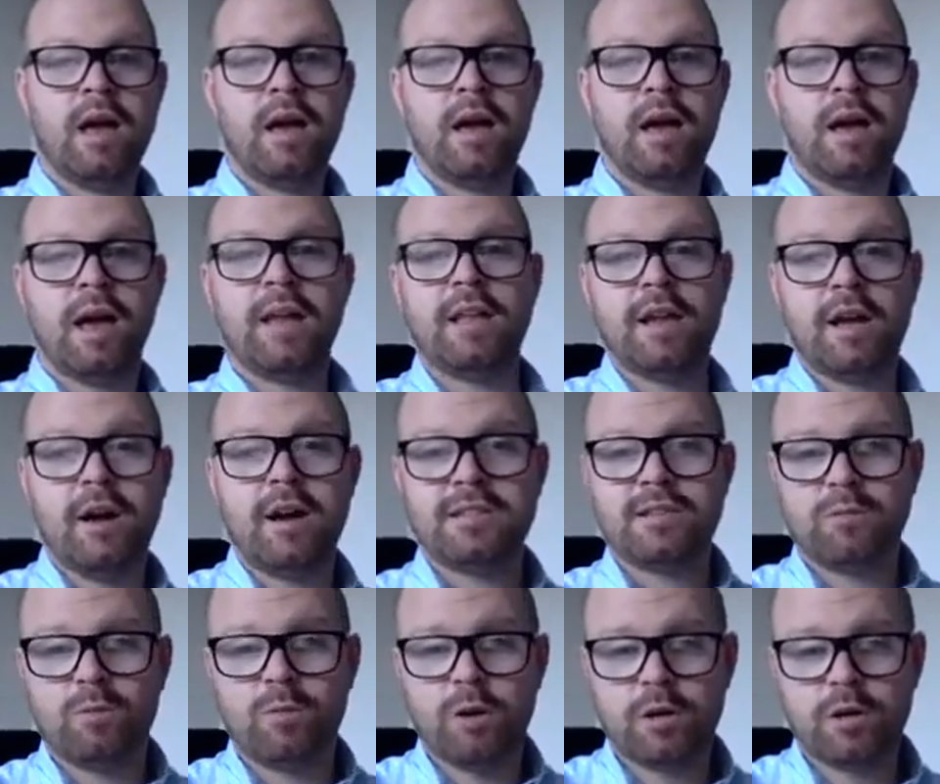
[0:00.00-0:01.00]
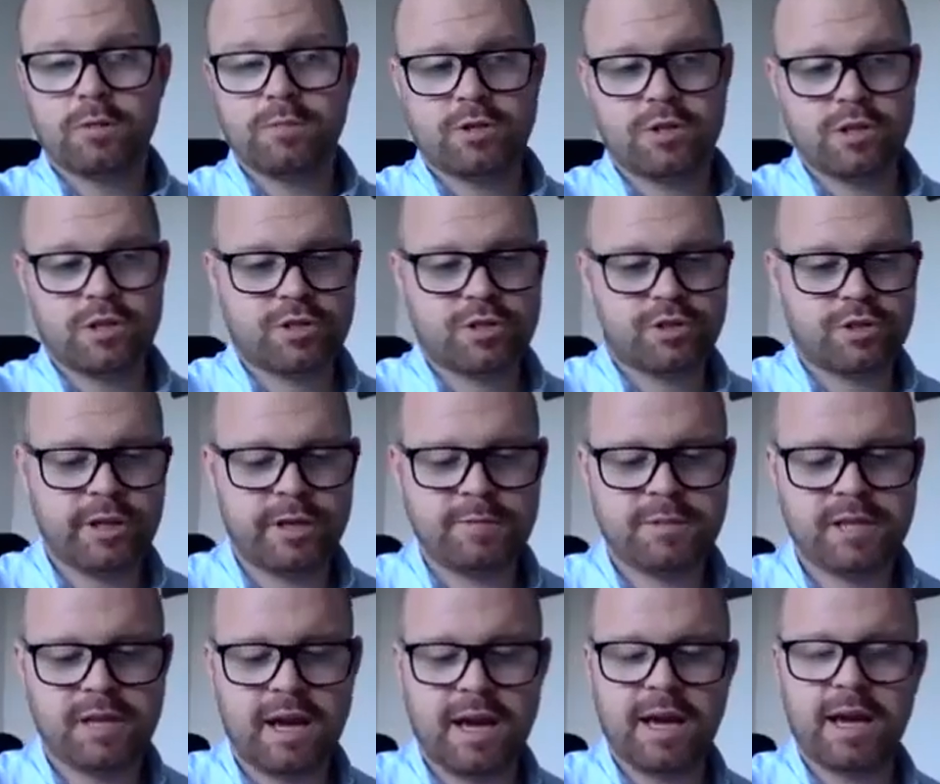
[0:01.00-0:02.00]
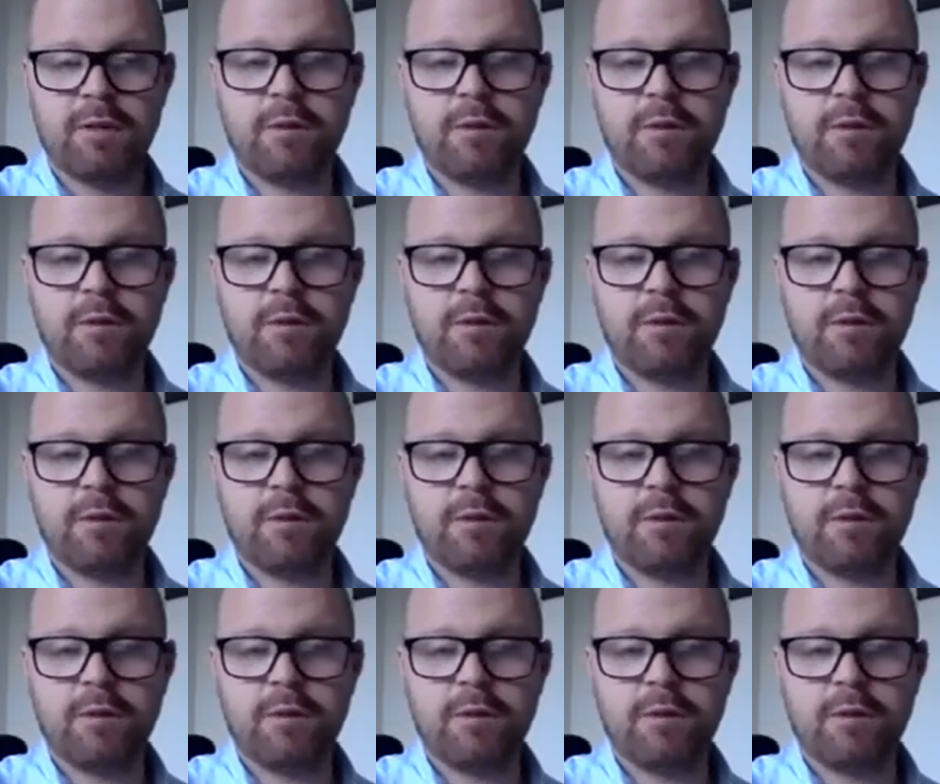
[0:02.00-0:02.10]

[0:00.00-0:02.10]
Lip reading: Hey there guys, welcome to the stream today.